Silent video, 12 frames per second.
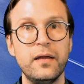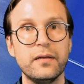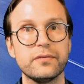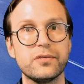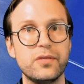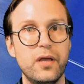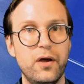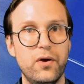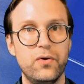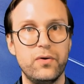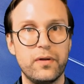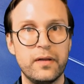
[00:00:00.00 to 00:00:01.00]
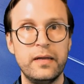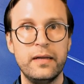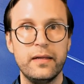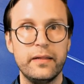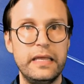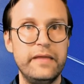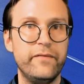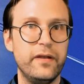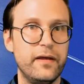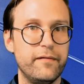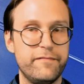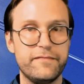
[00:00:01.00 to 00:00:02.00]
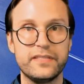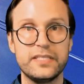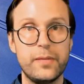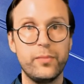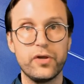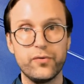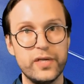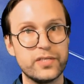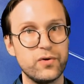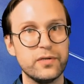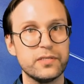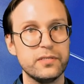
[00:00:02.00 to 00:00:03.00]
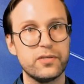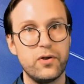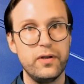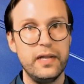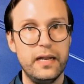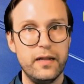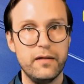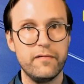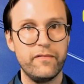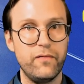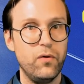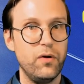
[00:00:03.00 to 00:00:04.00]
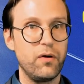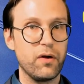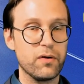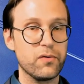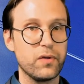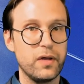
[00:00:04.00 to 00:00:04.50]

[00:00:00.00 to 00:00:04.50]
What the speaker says: So even if similar resources are needed for